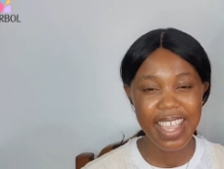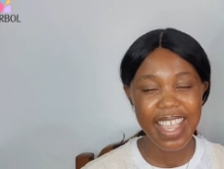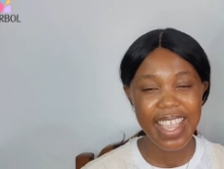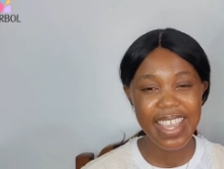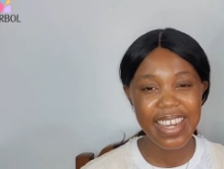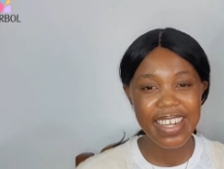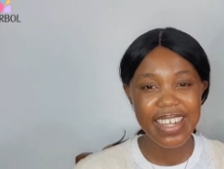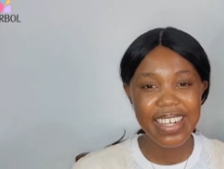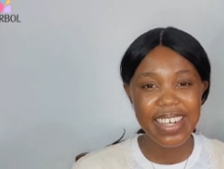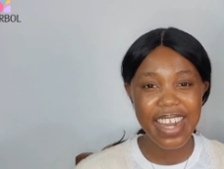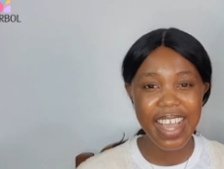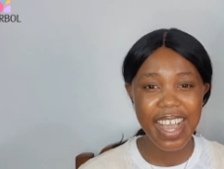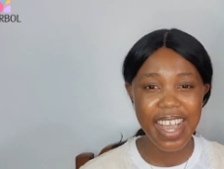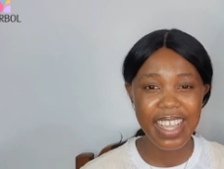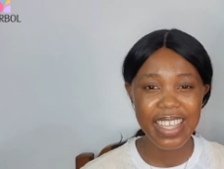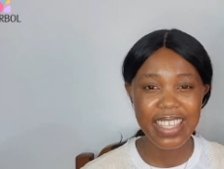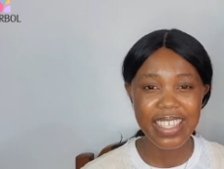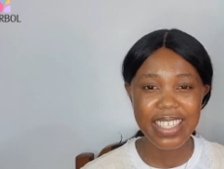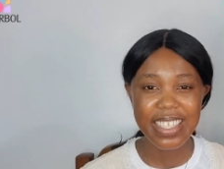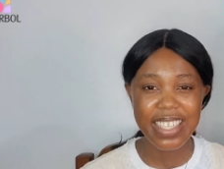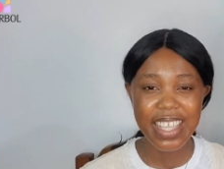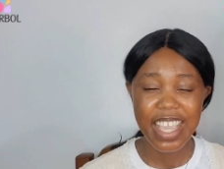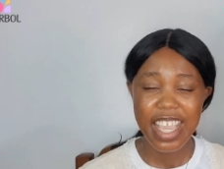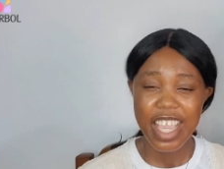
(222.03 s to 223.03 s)
In the
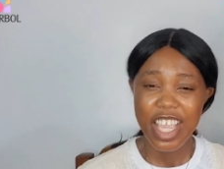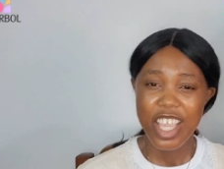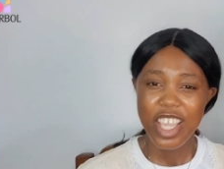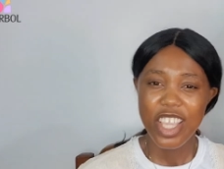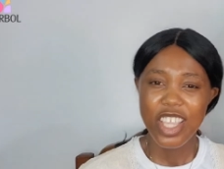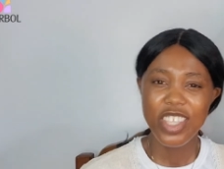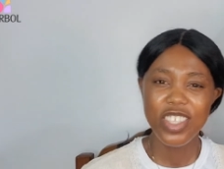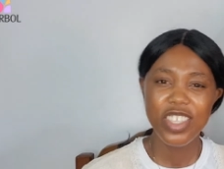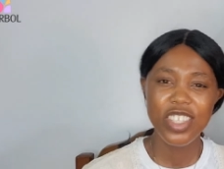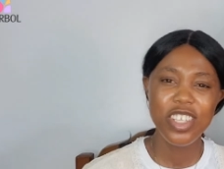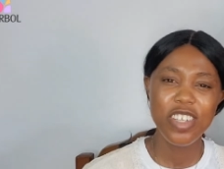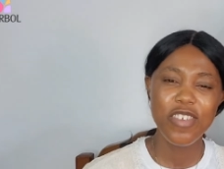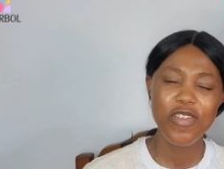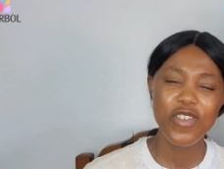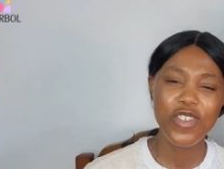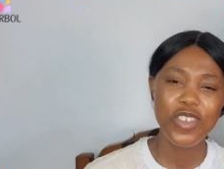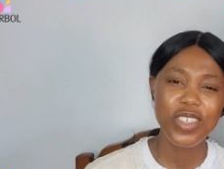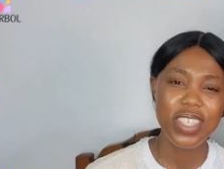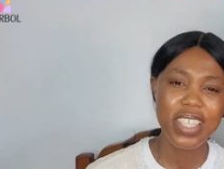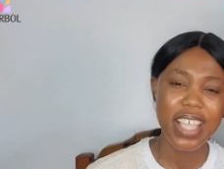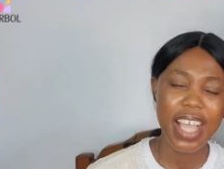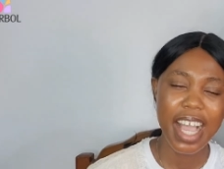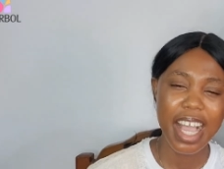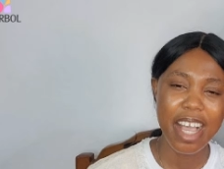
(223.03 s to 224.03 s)
night, instead of
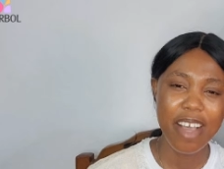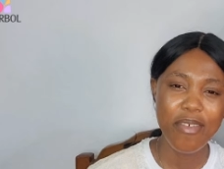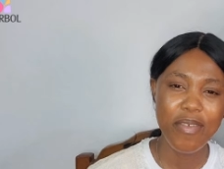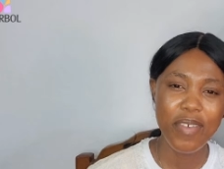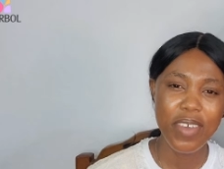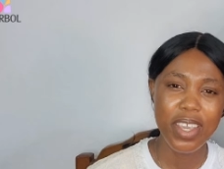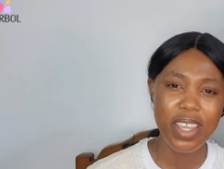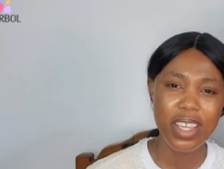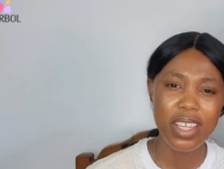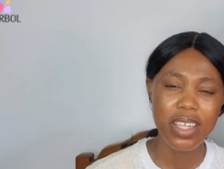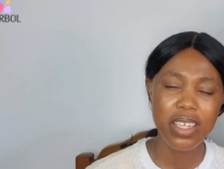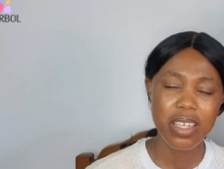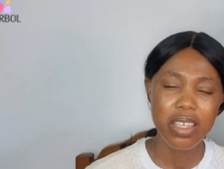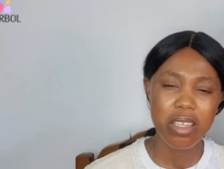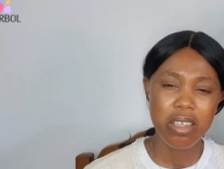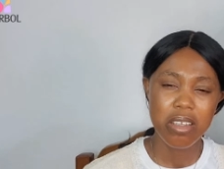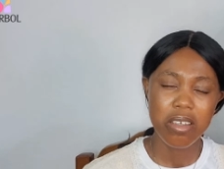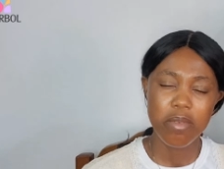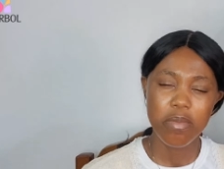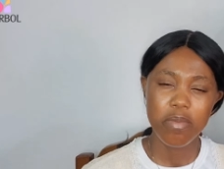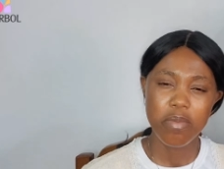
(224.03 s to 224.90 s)
just having